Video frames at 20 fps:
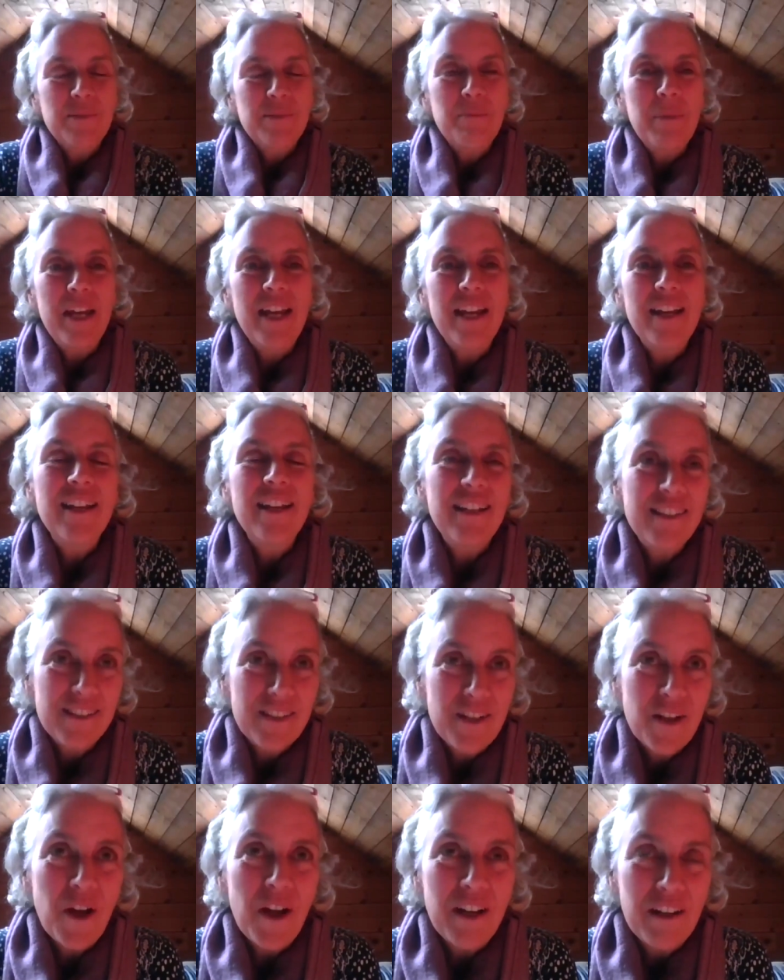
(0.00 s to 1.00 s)
is made is
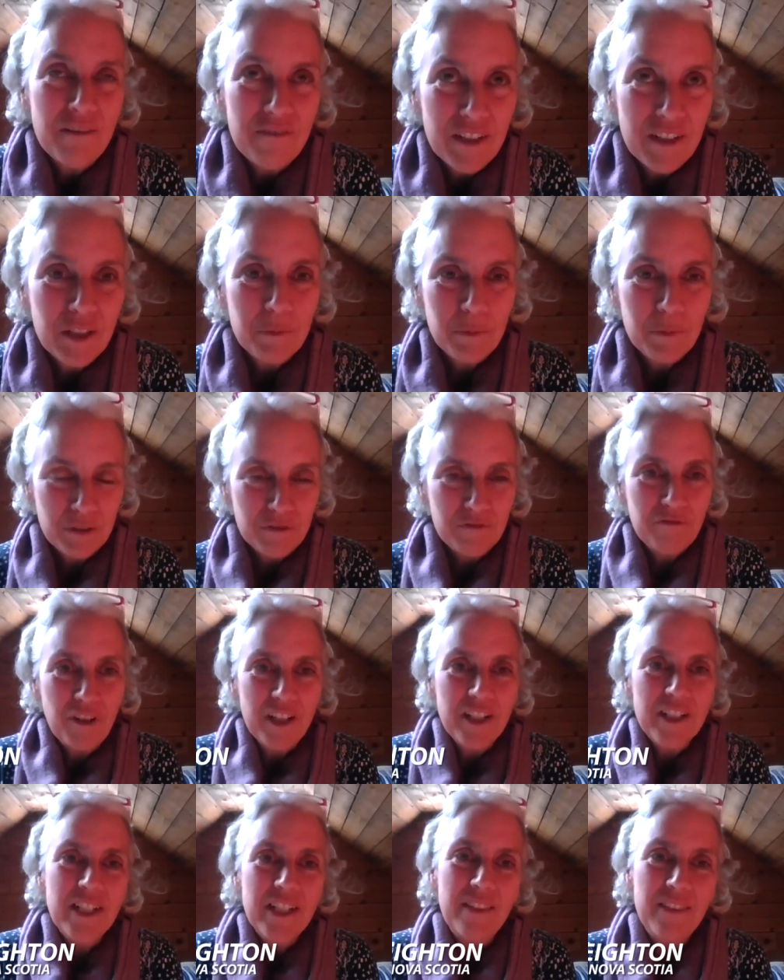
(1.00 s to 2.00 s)
not available in
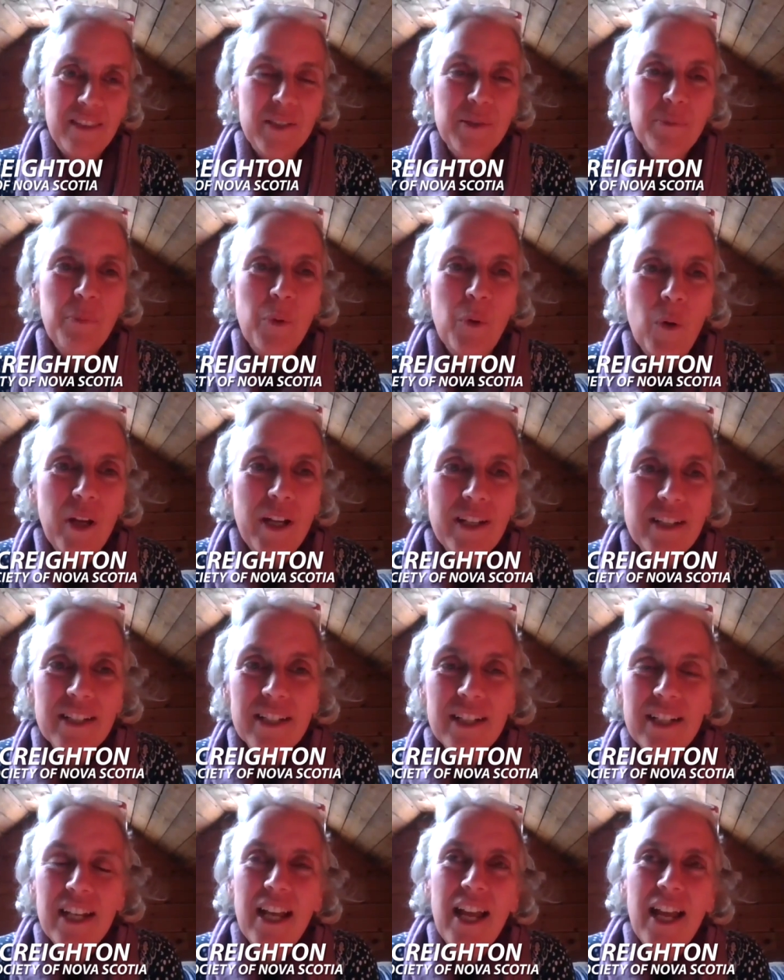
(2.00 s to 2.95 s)
French at this point.